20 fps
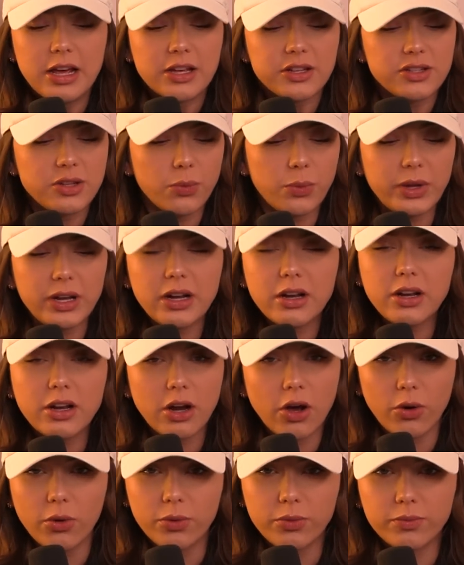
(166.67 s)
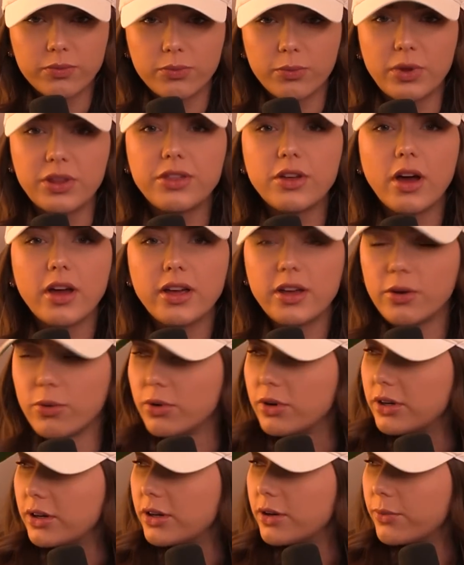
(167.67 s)
So we didn't know. We thought he
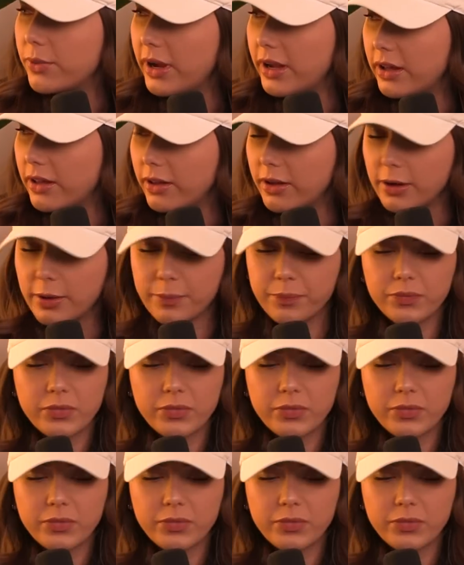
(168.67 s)
ordered a regular.